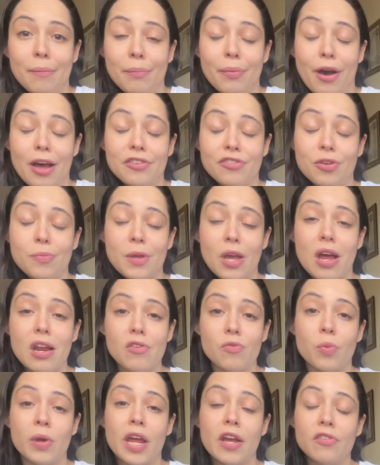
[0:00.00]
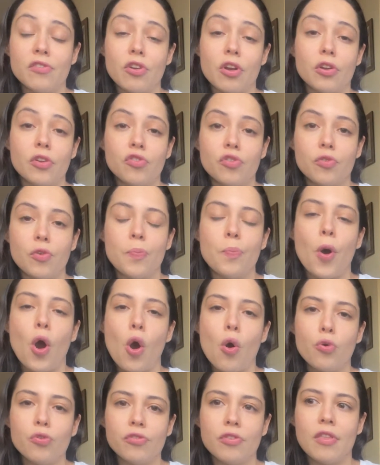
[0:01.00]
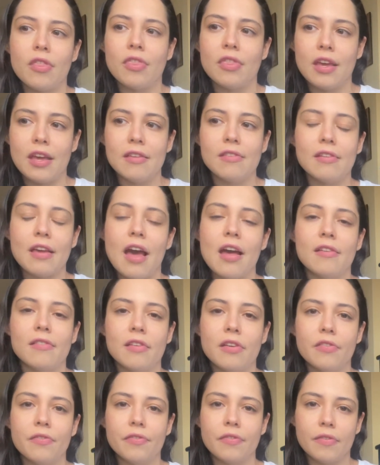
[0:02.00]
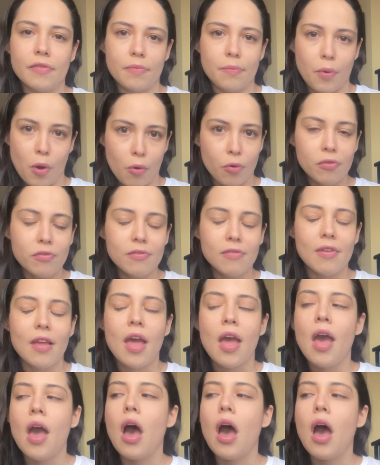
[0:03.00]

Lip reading: But to be honest, when I started to post this kinds of posts,